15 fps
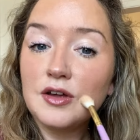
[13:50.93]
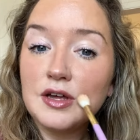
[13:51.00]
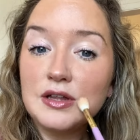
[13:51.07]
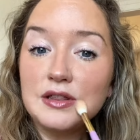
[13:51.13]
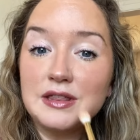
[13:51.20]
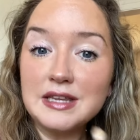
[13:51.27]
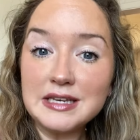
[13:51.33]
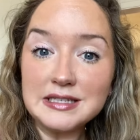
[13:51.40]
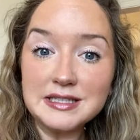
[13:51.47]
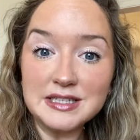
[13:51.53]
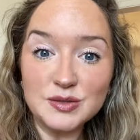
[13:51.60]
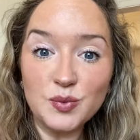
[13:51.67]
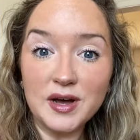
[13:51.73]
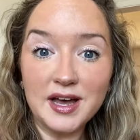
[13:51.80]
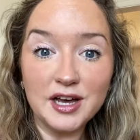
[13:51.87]
this is
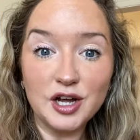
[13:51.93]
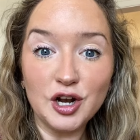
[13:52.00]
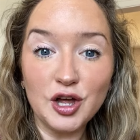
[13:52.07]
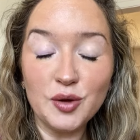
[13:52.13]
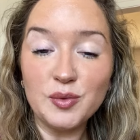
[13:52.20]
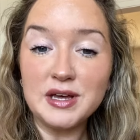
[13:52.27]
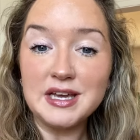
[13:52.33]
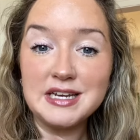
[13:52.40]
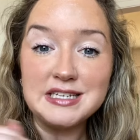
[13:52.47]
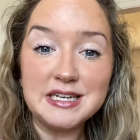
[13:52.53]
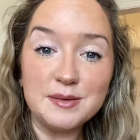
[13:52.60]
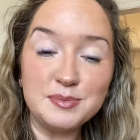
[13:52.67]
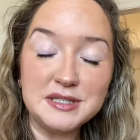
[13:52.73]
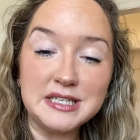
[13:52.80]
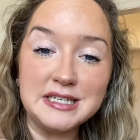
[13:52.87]
where glowy
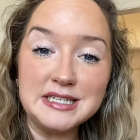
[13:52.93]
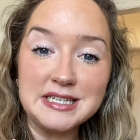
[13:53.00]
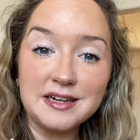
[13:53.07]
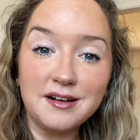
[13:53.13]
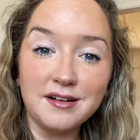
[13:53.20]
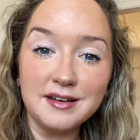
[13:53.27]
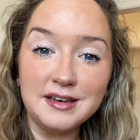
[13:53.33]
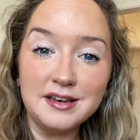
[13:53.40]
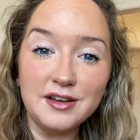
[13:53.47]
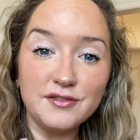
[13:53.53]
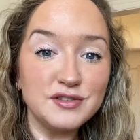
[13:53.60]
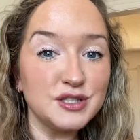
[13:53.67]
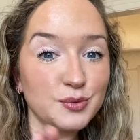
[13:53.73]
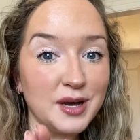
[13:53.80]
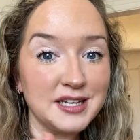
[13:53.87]
dips into kind of
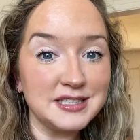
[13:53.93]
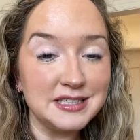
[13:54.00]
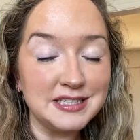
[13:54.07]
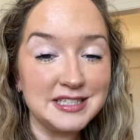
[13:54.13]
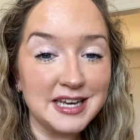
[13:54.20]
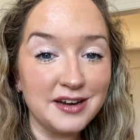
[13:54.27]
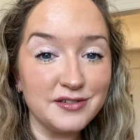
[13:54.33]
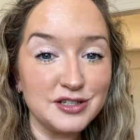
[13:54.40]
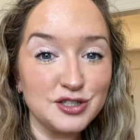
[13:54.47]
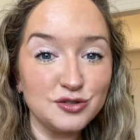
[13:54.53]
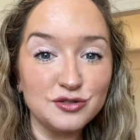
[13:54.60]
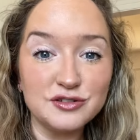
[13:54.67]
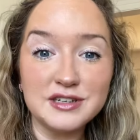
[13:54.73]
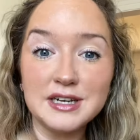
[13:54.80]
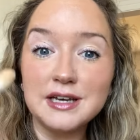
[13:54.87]
sweaty
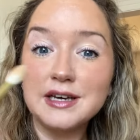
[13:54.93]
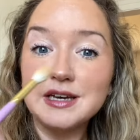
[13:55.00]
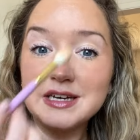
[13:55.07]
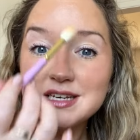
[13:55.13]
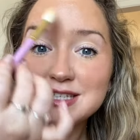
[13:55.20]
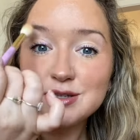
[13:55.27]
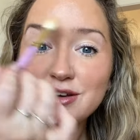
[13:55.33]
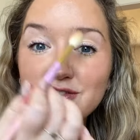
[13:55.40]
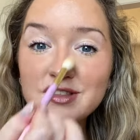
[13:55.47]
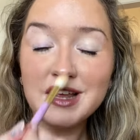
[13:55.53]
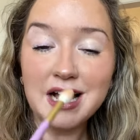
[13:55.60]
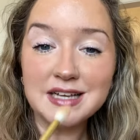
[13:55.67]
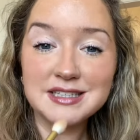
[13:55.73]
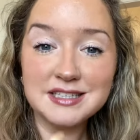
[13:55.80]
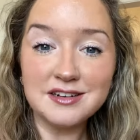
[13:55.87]
territory. So if
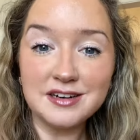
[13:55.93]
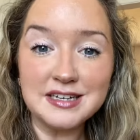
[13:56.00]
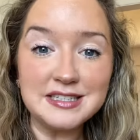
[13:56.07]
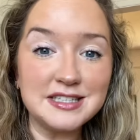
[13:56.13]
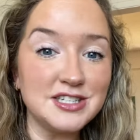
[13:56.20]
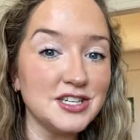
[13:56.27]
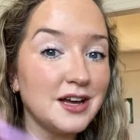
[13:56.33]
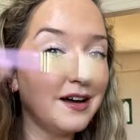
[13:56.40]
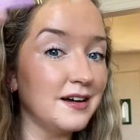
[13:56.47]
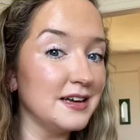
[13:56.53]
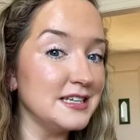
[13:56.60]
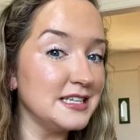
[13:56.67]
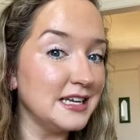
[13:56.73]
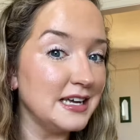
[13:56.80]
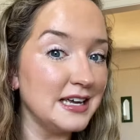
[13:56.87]
that's nice and
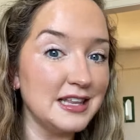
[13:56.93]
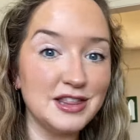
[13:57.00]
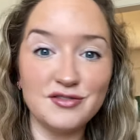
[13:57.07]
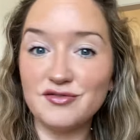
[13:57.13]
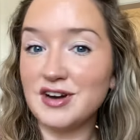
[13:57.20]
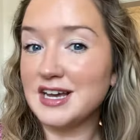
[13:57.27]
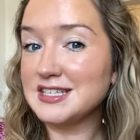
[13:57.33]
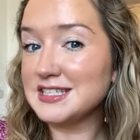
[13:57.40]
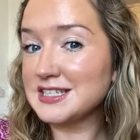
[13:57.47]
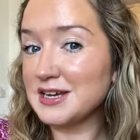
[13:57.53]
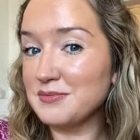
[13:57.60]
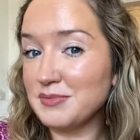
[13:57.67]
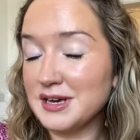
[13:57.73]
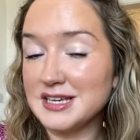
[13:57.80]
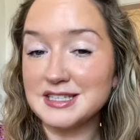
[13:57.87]
tidy, the rest
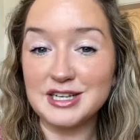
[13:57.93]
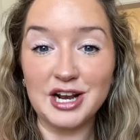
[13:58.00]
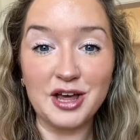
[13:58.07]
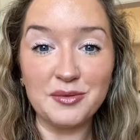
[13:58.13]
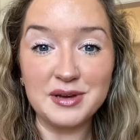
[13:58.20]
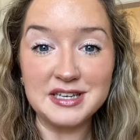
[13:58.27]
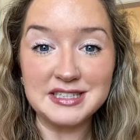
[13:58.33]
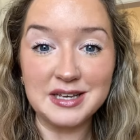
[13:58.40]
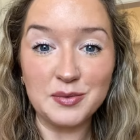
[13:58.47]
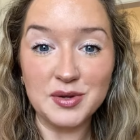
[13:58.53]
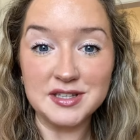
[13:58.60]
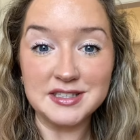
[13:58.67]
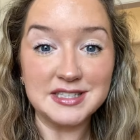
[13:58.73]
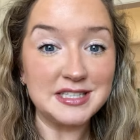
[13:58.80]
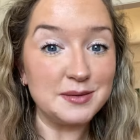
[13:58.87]
can be as glowy as it
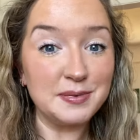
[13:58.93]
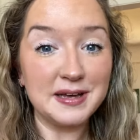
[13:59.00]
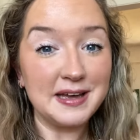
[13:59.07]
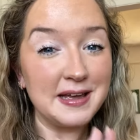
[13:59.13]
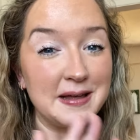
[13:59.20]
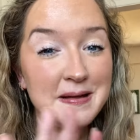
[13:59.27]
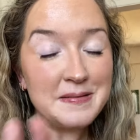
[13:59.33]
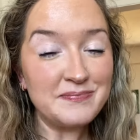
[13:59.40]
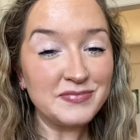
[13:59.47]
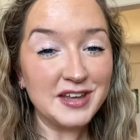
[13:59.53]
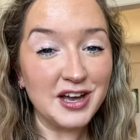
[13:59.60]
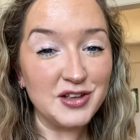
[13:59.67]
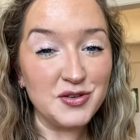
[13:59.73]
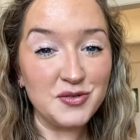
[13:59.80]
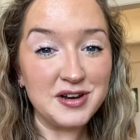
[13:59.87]
wants to be,
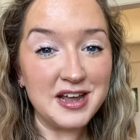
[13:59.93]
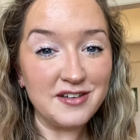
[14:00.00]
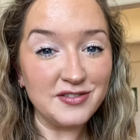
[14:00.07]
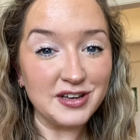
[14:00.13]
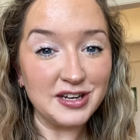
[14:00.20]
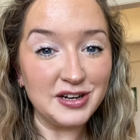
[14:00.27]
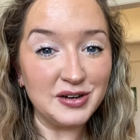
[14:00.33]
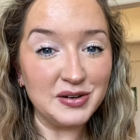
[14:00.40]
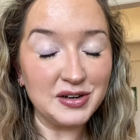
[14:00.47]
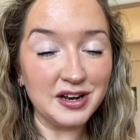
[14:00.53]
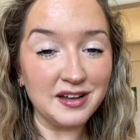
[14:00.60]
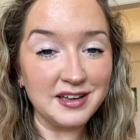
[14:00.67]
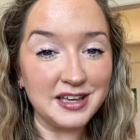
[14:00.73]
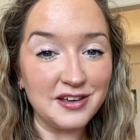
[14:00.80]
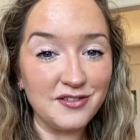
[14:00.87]
and you're never going to look
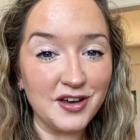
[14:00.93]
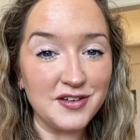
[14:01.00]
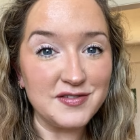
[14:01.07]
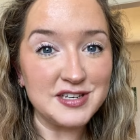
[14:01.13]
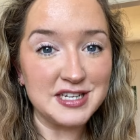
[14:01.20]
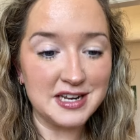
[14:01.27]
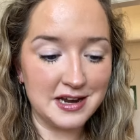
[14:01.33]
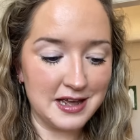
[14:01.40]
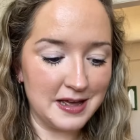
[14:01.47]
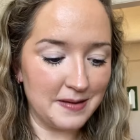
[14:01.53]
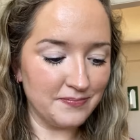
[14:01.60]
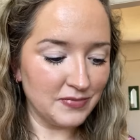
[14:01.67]
like you've overdone it.